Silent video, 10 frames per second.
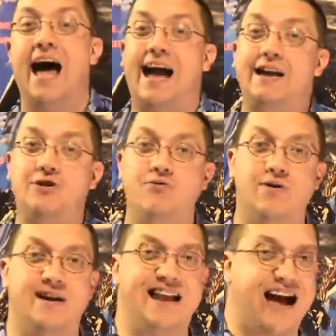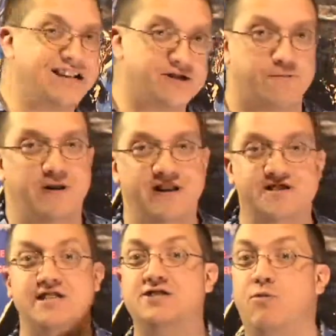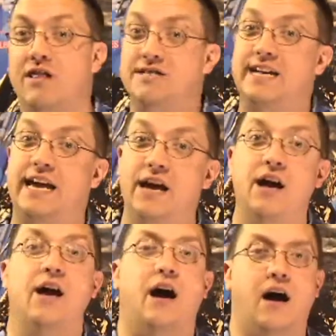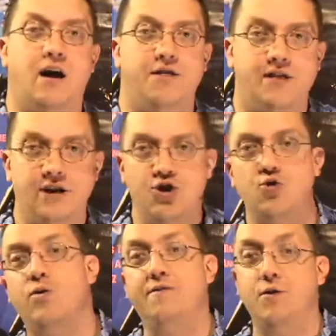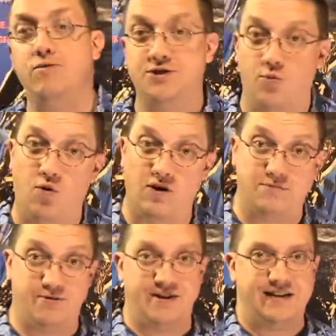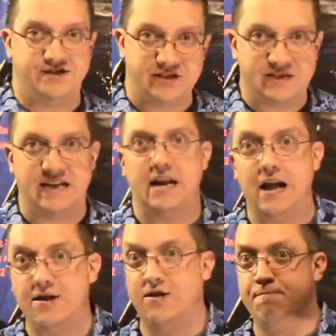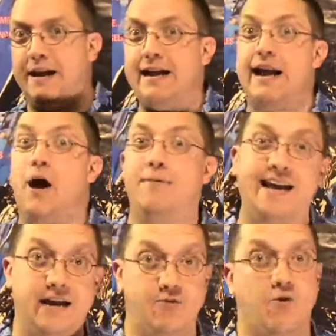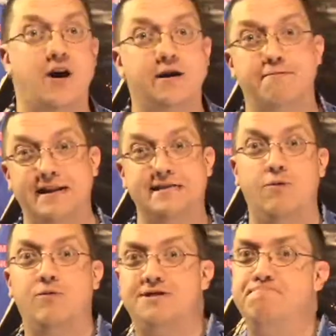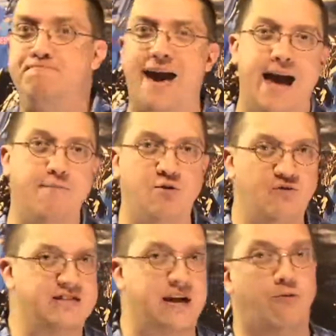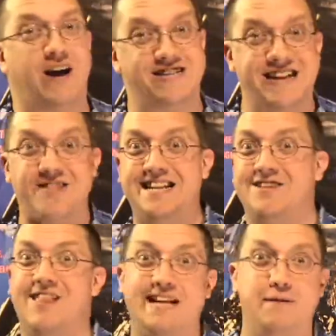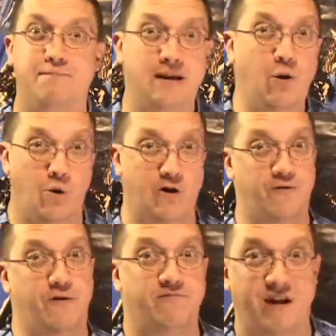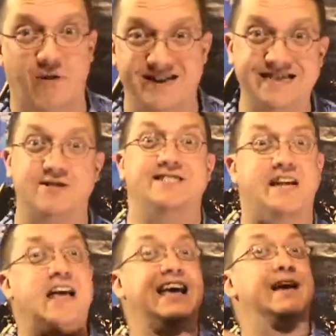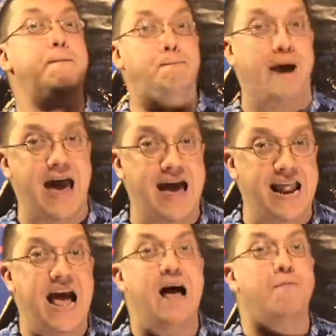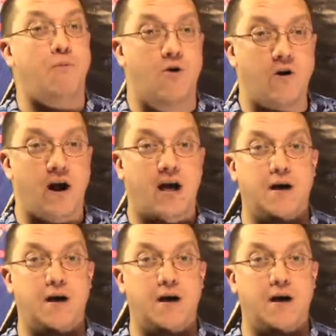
I do an Oscar prediction as well as the You Reviewers Awards predictions, and depending on how many I get wrong depends on which bad movies I watch. And now these aren't like the B-horror films I watch. These are just bad, more